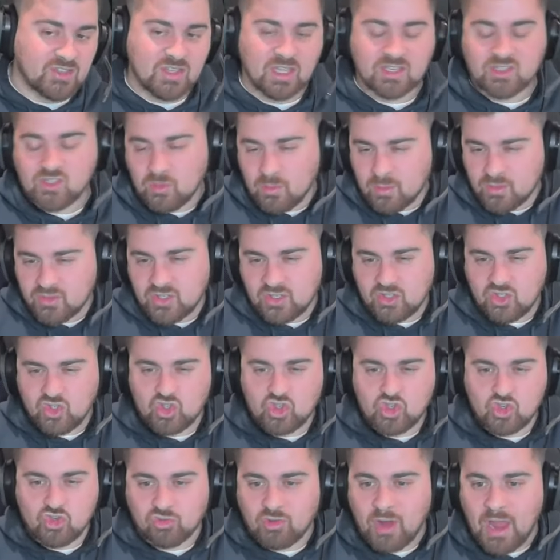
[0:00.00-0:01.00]
That's almost like
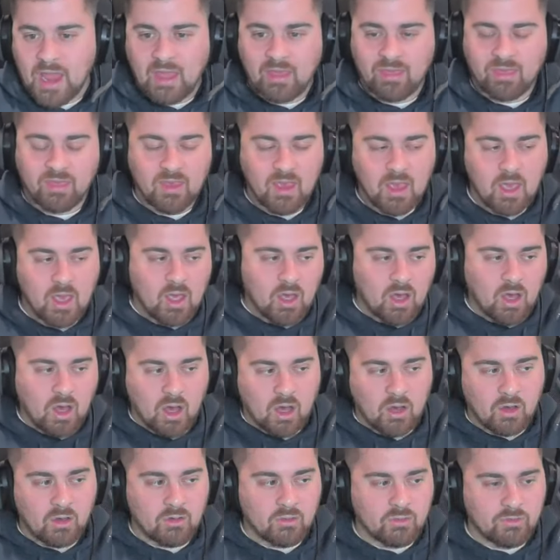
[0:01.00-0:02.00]
strength
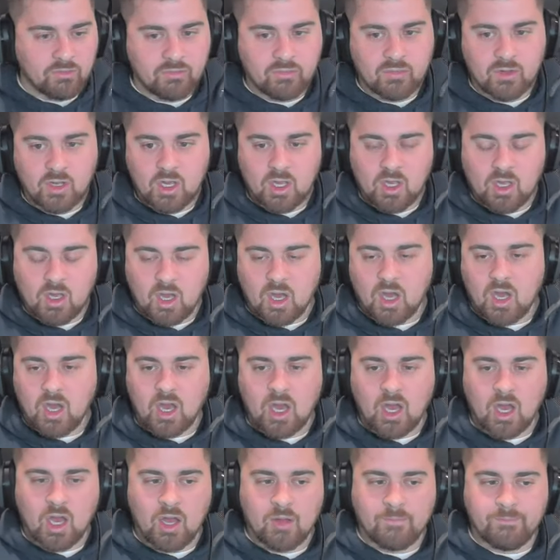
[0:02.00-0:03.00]
of
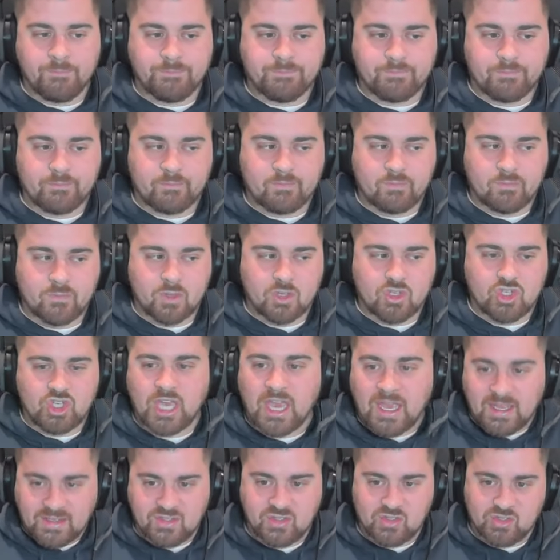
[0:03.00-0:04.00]
uh,
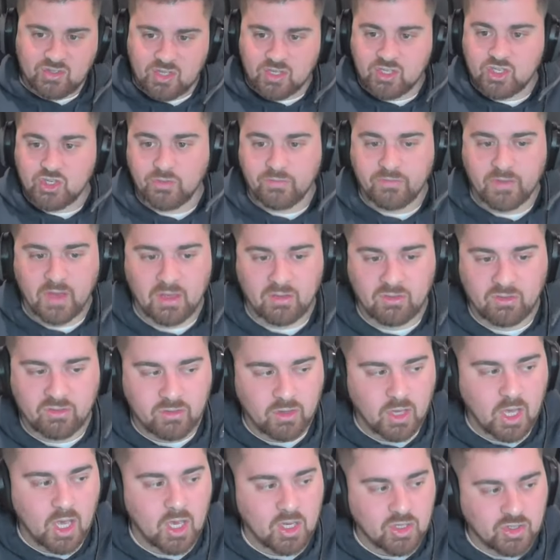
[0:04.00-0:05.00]
chances that you face.
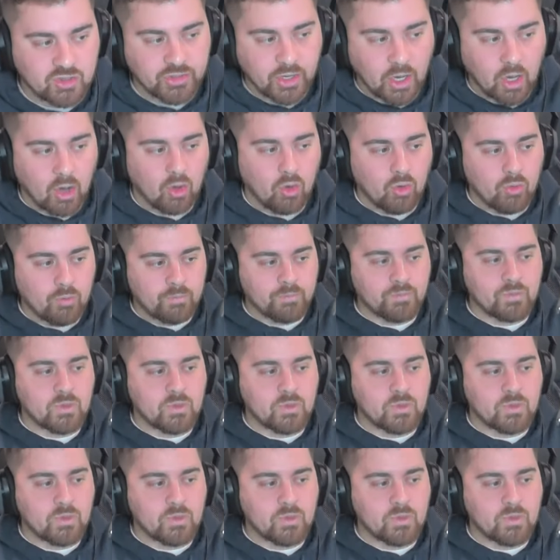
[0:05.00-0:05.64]
So